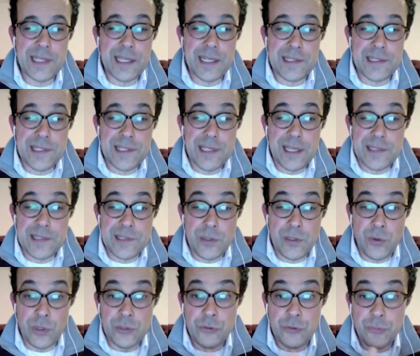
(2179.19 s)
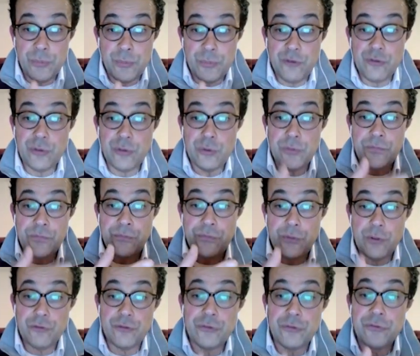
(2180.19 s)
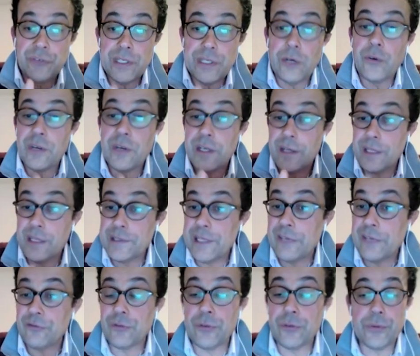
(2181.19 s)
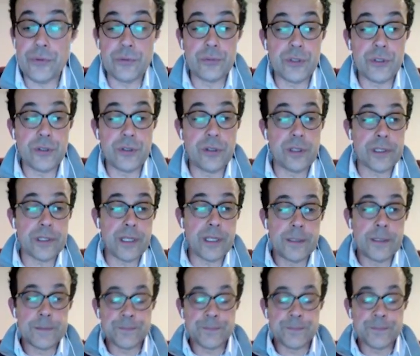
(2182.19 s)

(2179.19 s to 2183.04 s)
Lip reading: it's a contribution to future reorganization of the world.